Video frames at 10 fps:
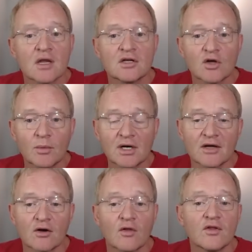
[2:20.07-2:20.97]

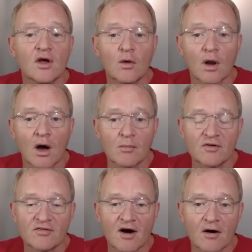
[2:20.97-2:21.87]
Double-click on the Ollama
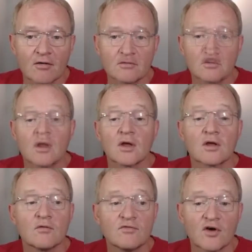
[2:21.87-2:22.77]
file.
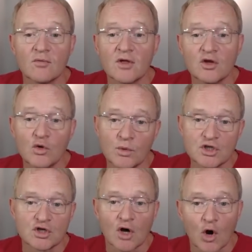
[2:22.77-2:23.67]
Confirm that you
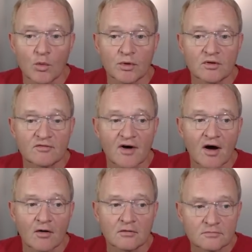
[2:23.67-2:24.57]
wish to open the
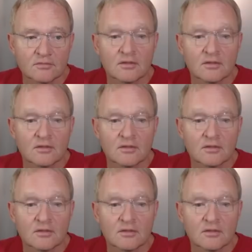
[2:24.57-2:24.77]
file.